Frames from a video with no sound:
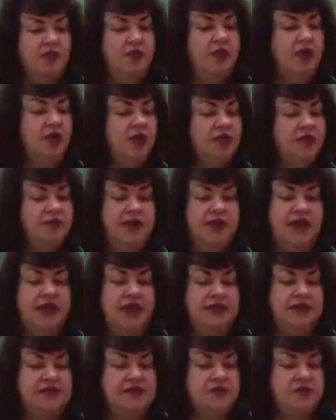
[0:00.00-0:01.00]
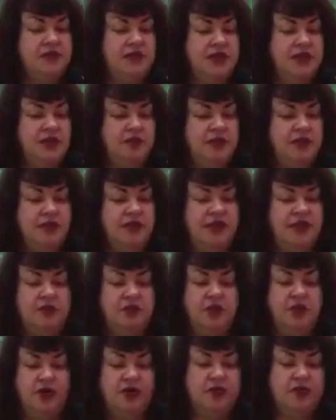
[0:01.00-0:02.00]
Both faiths were liberal
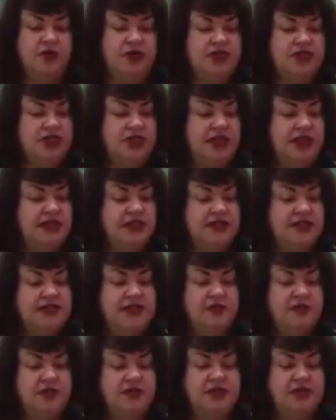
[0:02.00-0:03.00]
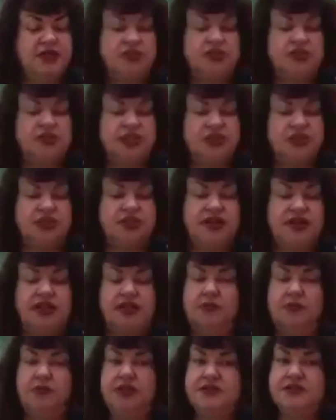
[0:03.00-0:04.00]
and both rejected some of the traditional
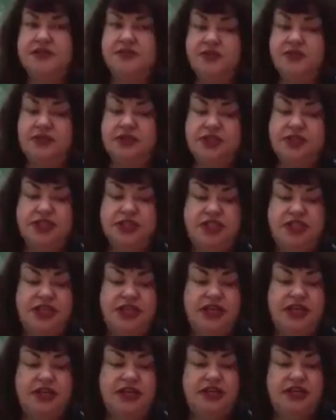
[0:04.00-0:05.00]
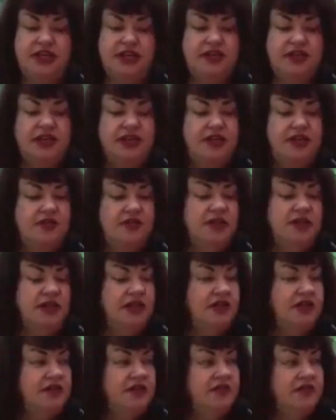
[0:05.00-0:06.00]
elements of Christianity. They knew they
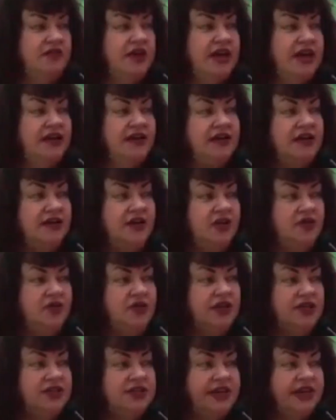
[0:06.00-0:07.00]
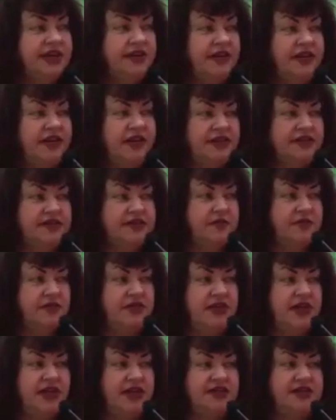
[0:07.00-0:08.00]
could unite in Unitarianism,
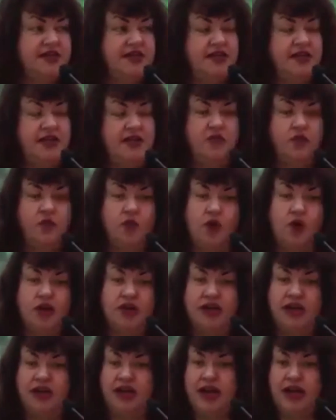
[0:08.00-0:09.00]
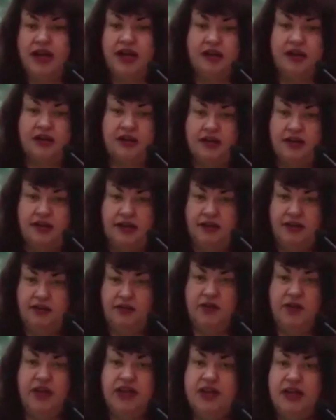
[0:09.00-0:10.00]
the idea of one God,
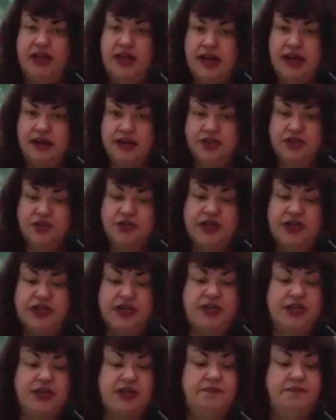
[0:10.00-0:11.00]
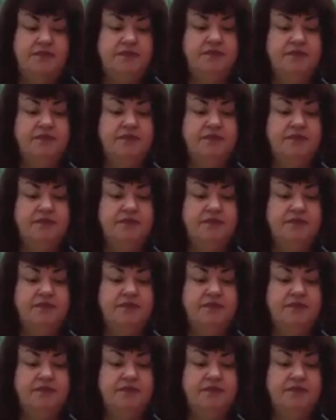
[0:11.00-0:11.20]
right? Not a Trinity.